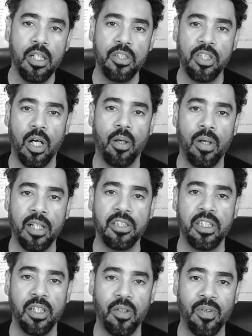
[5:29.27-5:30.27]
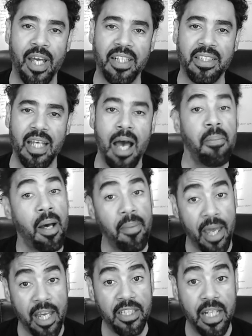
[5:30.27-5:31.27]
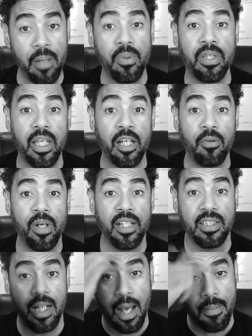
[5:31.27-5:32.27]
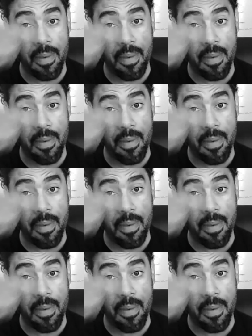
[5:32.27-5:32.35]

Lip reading: So until next time, I'm AJ with ThinkGrids, and I'm